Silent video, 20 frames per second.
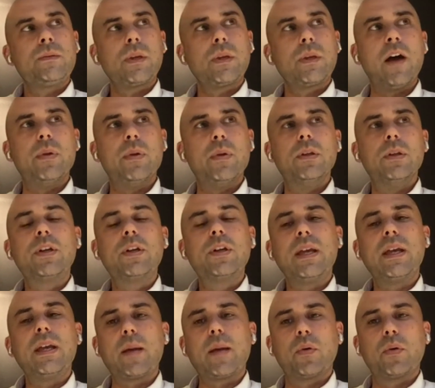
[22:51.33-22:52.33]
I've been
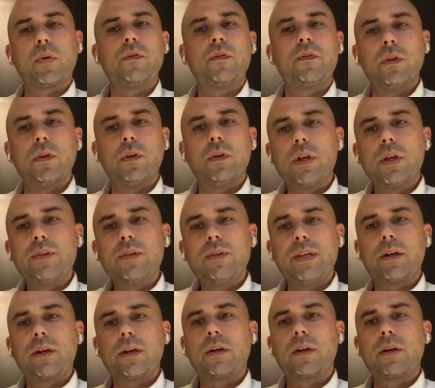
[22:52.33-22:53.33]
looking at portfolios
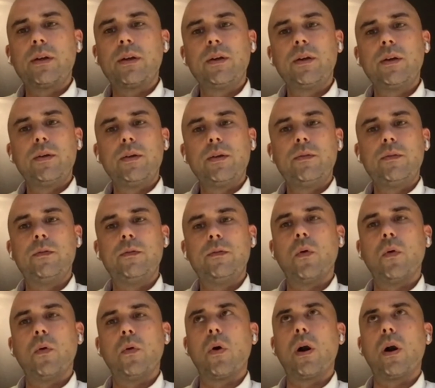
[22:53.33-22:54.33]
here
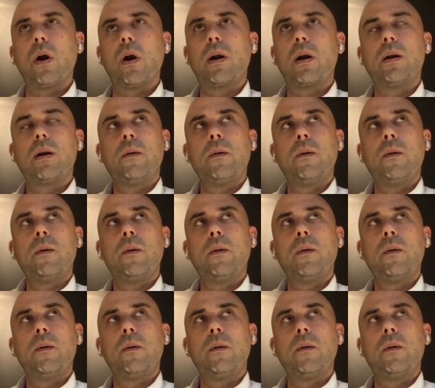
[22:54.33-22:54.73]
for